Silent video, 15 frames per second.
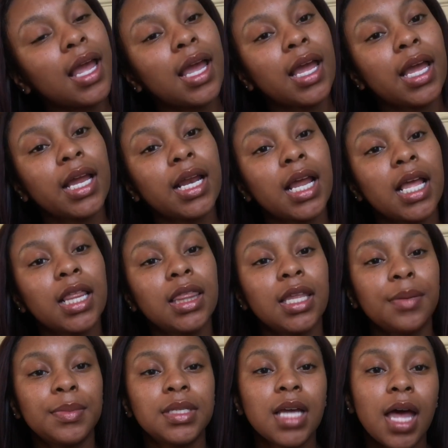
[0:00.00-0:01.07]
and
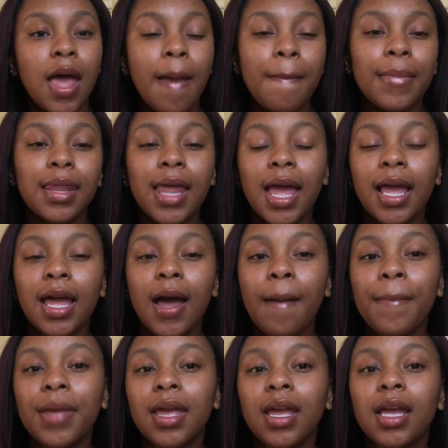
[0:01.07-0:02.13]
thumbs up, like,
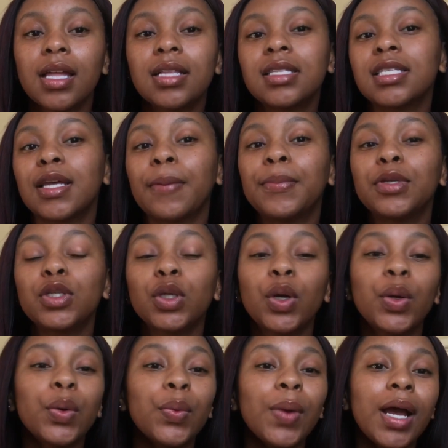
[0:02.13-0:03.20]
comment, and
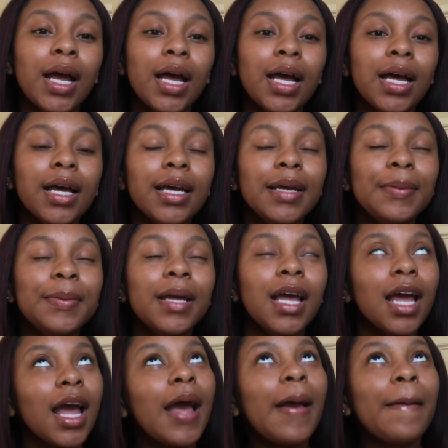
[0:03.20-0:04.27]
subscribe,
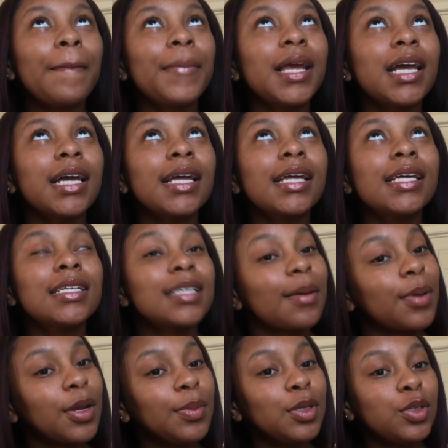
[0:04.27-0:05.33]
because
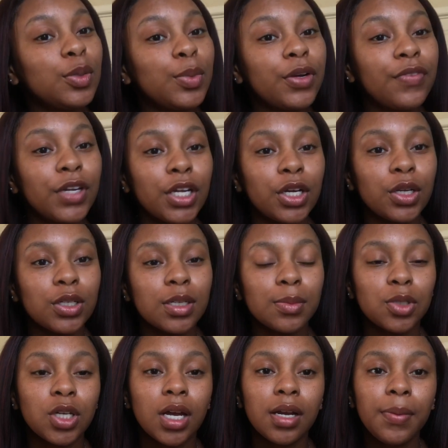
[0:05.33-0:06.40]
I'm gonna be doing more videos.
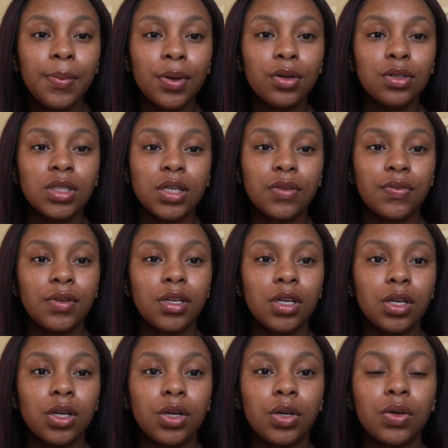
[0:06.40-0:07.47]
I'm trying to post a
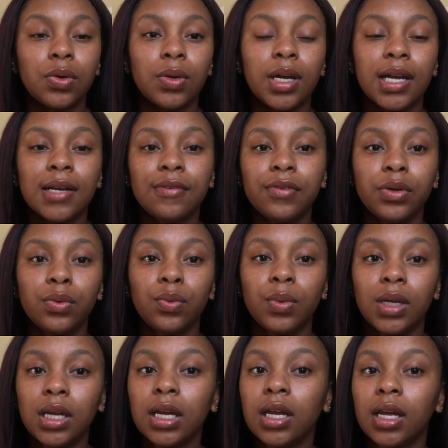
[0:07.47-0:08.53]
video every
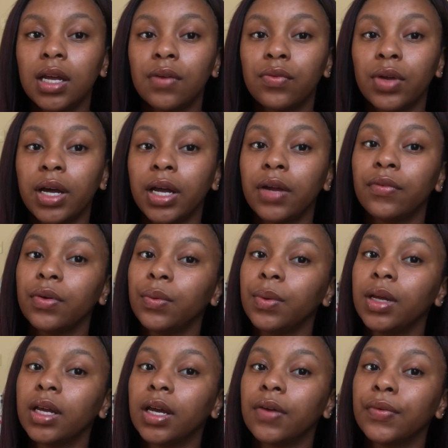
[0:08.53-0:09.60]
week, if not every
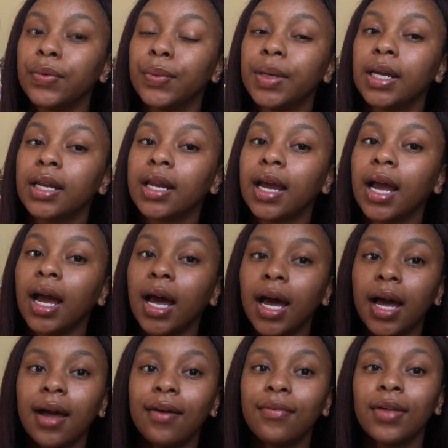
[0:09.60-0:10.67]
week and a
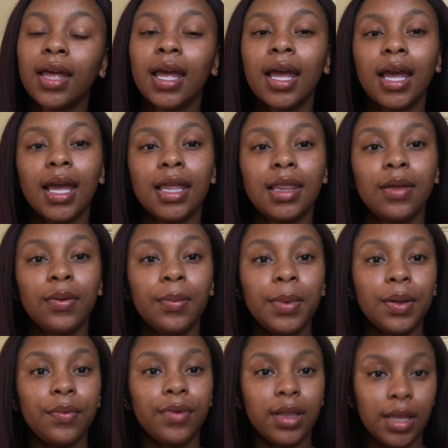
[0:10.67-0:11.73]
half, and they'll
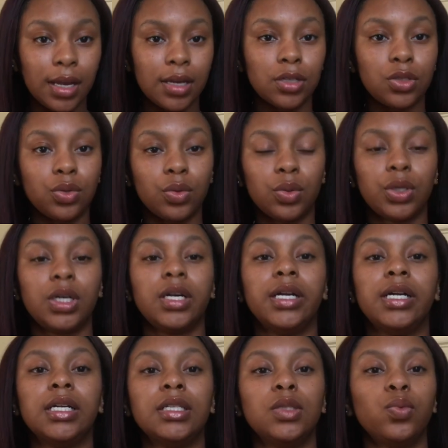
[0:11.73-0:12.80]
be related
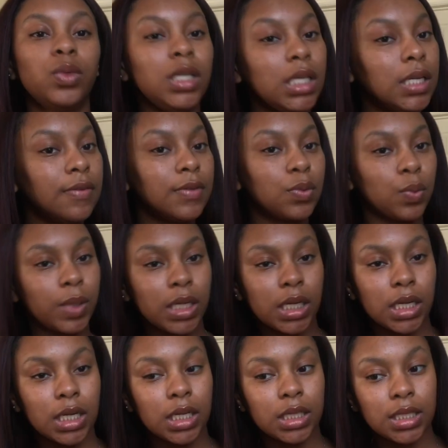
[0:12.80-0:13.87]
towards weaves,
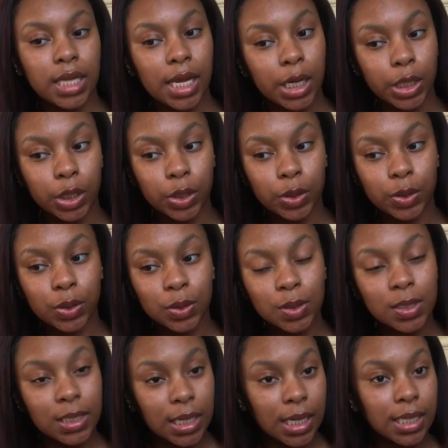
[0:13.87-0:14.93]
wigs, hairs,
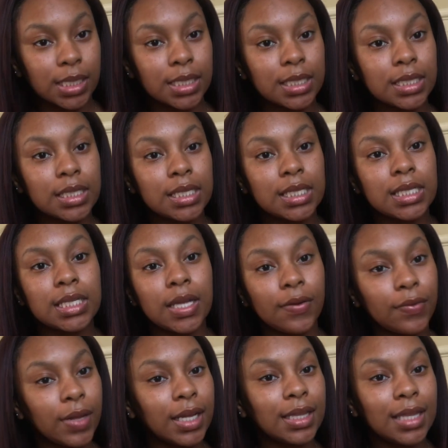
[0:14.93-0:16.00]
skins,
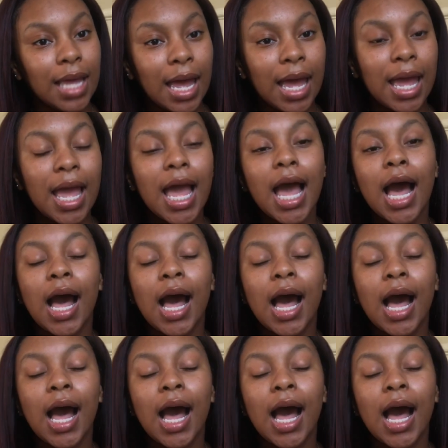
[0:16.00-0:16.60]
stuff like that.